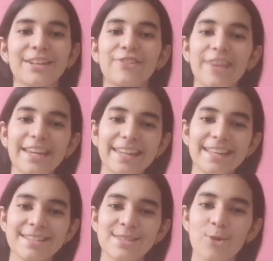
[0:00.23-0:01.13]

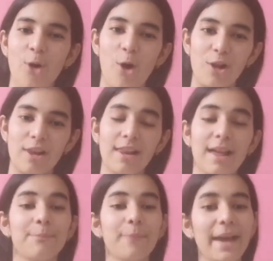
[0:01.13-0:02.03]
Greetings to all.
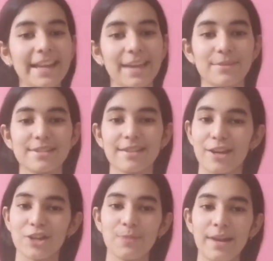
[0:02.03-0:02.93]
My name is
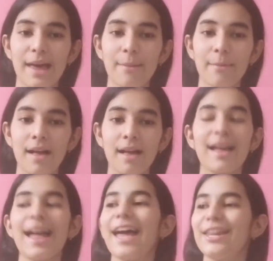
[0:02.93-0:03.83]
Karishma Lamba
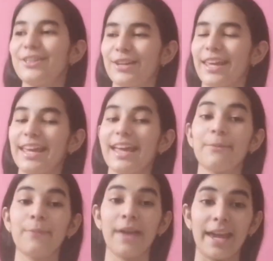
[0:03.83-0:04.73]
and today
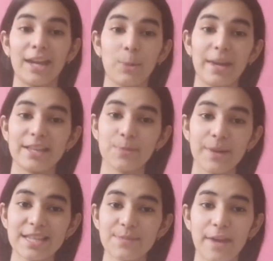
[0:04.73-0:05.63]
I'm here to
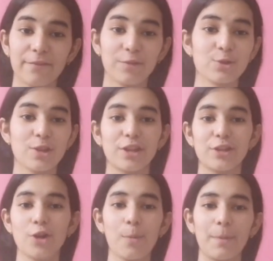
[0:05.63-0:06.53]
express my views on the
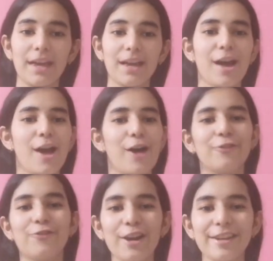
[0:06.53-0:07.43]
topic
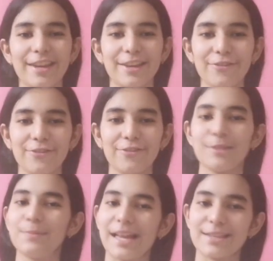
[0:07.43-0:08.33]
What if
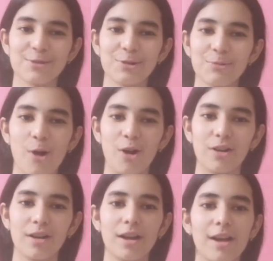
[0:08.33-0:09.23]
the plants could
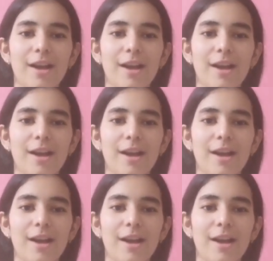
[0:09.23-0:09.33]
walk?